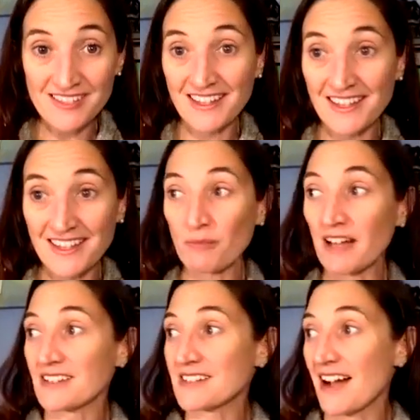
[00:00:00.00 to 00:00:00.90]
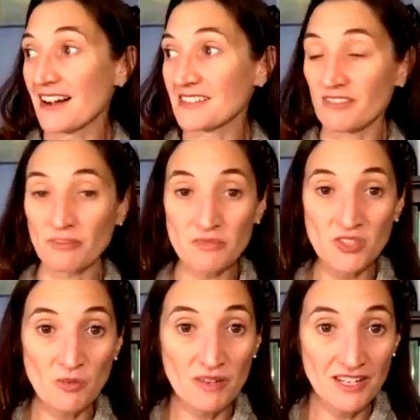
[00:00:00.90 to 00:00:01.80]
and then your body's toxic from
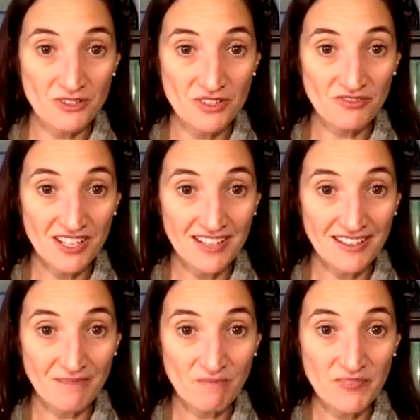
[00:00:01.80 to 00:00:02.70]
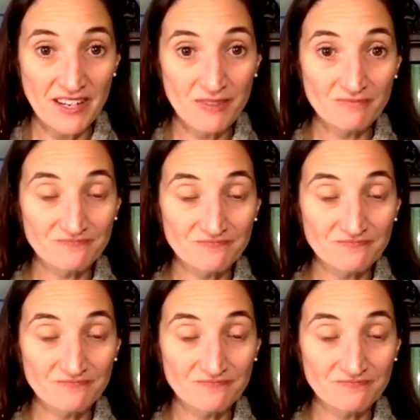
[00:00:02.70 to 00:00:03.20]
so many years of getting, you know,